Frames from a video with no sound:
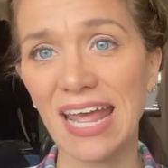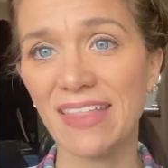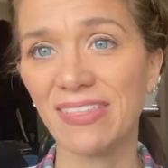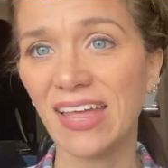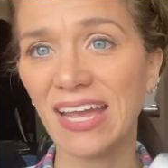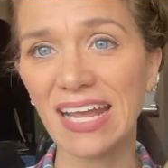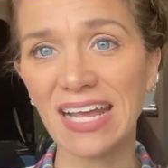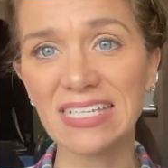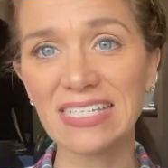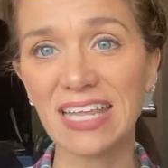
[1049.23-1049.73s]
And
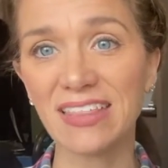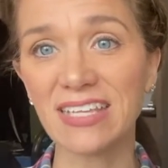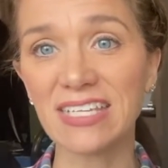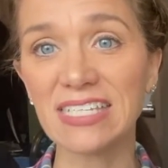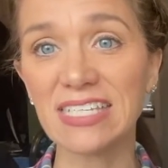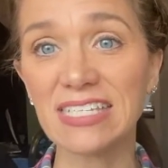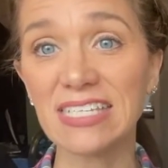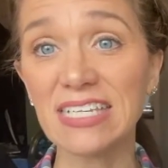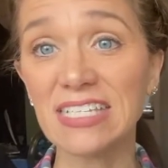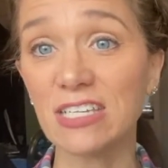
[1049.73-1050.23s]
like I said,
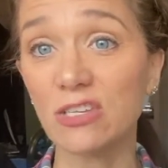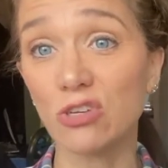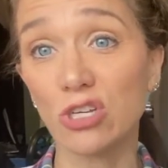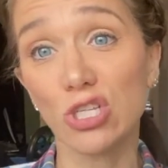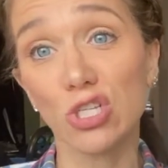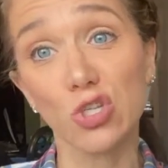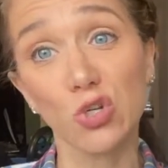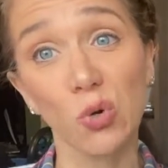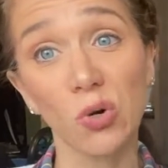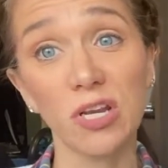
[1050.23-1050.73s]
this is easy. You
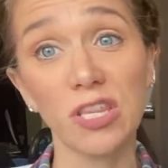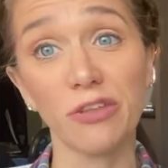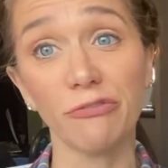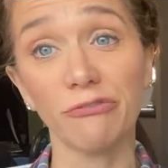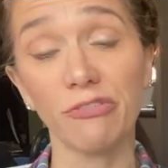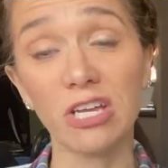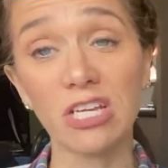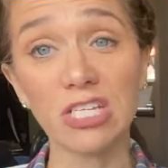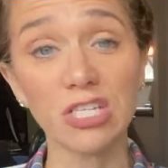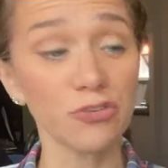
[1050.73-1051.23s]
could store it in the
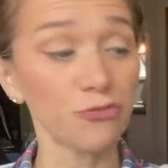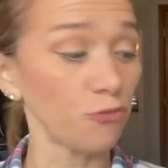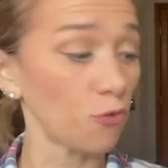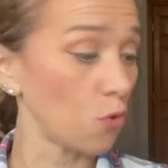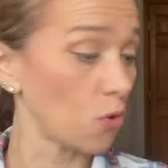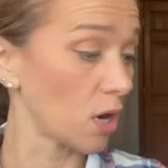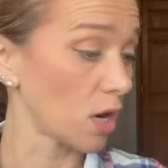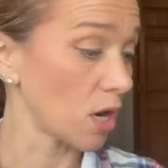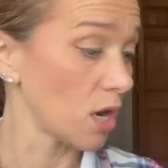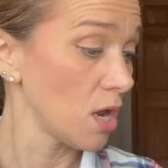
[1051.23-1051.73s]
fridge
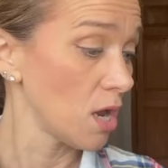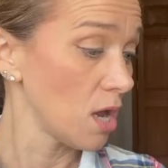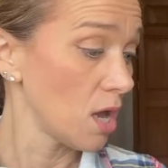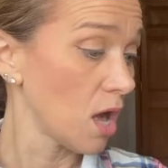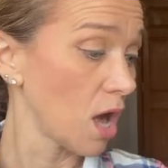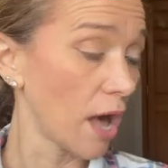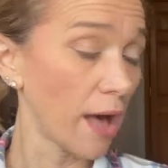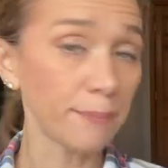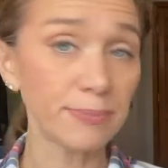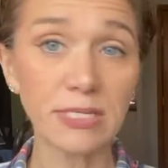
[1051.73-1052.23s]
for
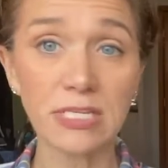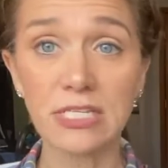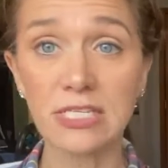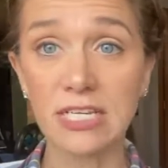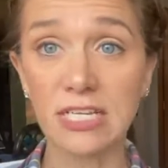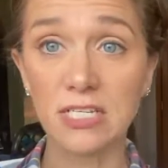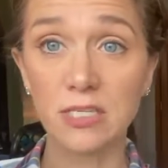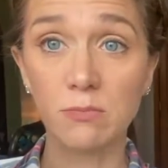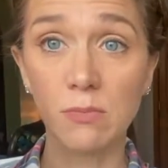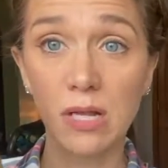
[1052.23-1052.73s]
up to
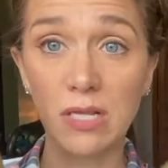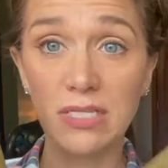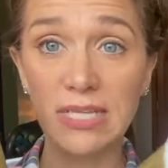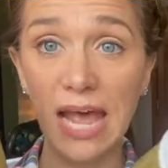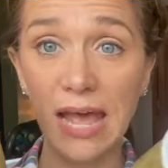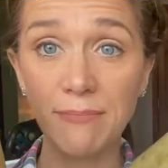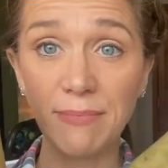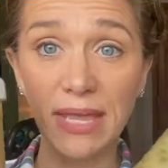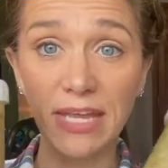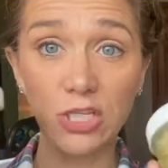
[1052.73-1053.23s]
six months.
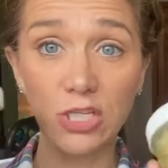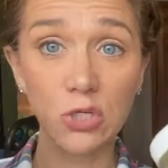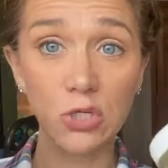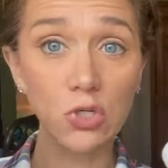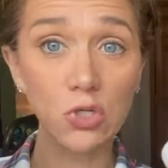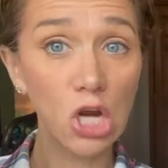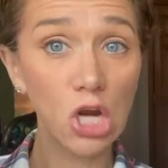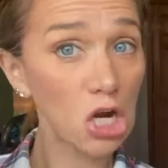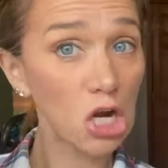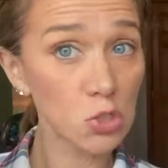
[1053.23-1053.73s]
I made
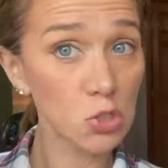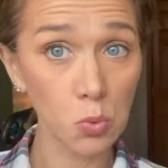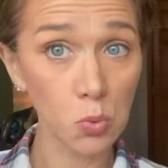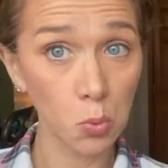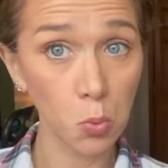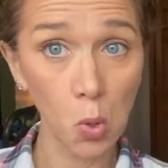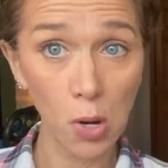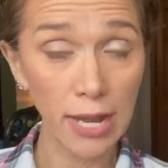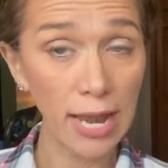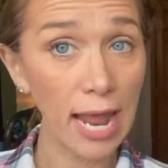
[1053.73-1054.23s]
two jars
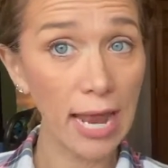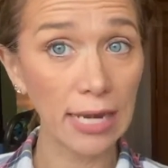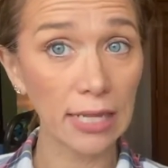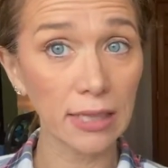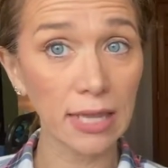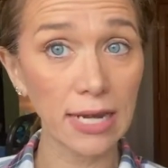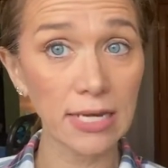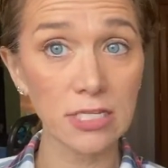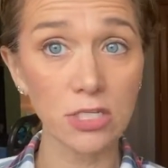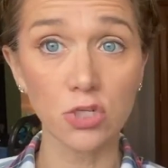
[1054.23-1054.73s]
with one head
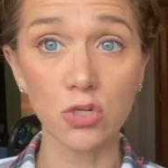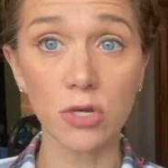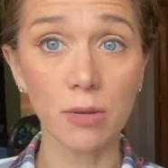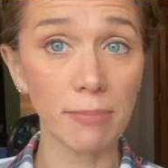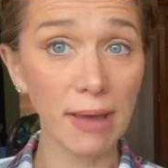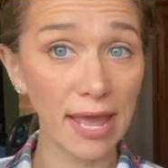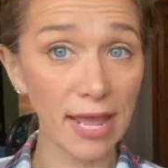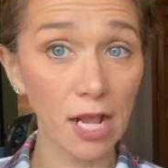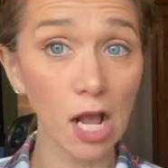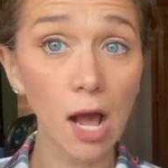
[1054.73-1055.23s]
of lettuce. You
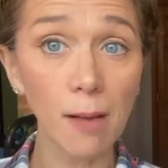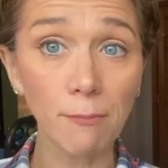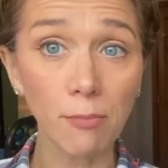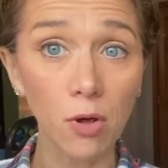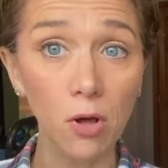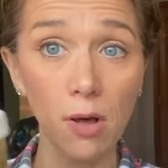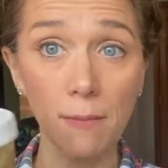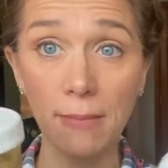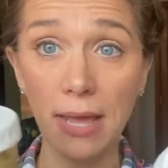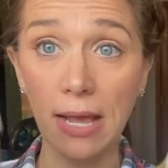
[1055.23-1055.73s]
could buy a
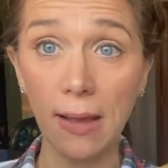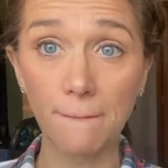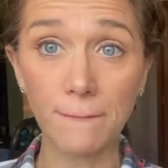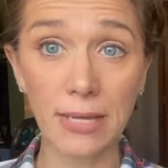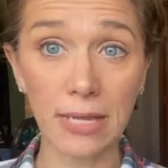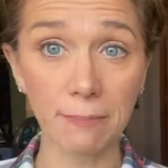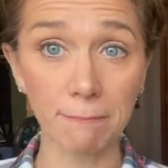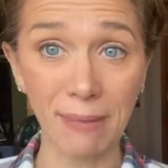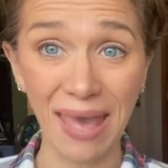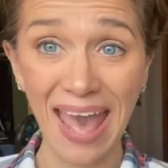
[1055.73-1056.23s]
couple and make a
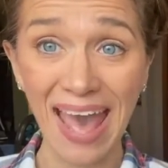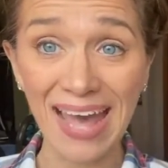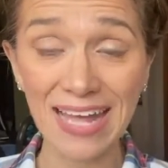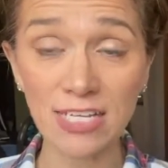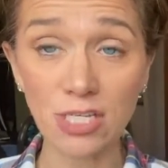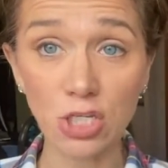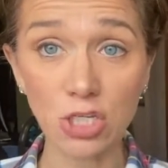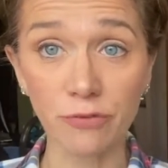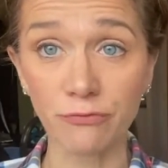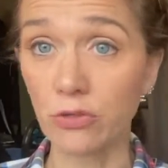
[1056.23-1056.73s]
big
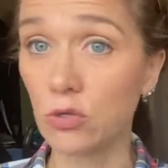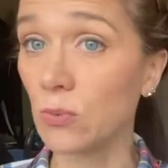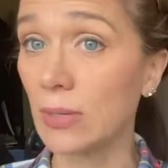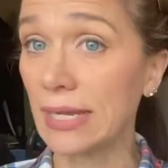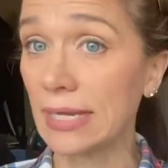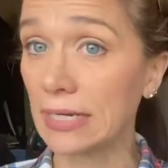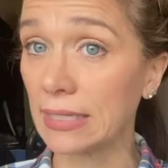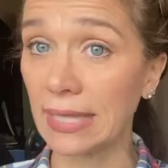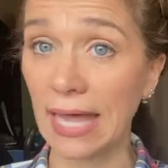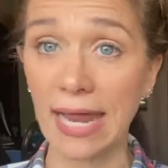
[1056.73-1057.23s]
batch if you
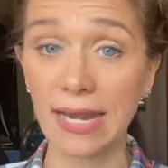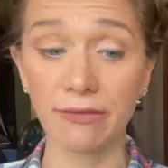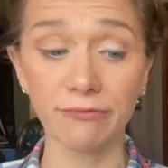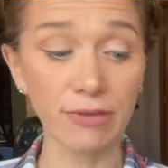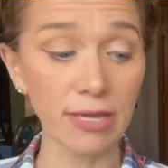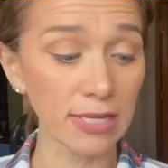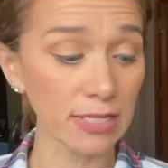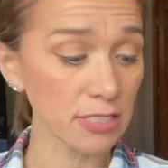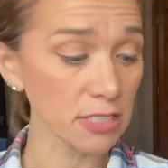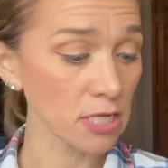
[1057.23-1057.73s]
eat a lot
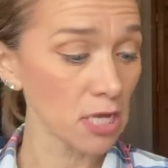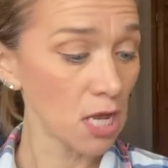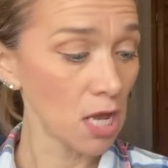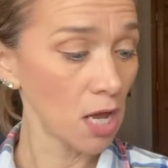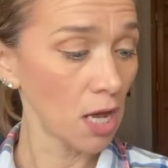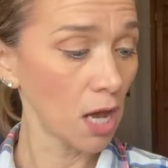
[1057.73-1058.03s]
of it.